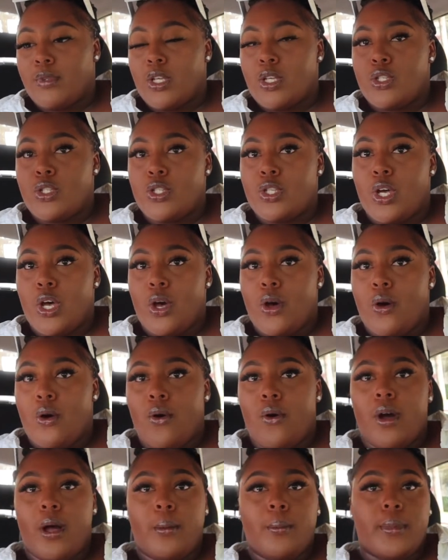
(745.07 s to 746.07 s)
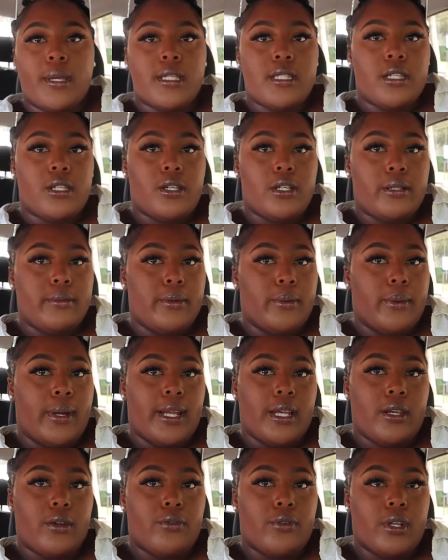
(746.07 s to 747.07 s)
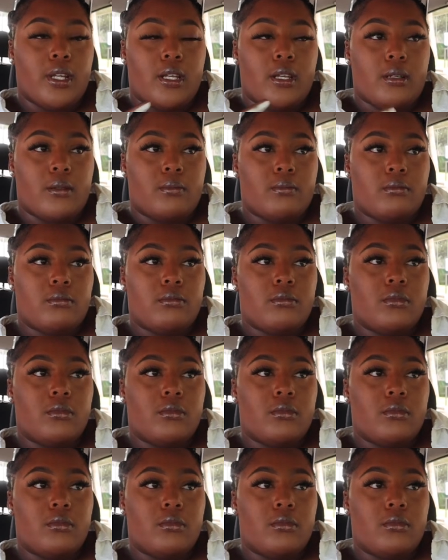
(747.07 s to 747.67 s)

So I'm basically gonna be waiting for them,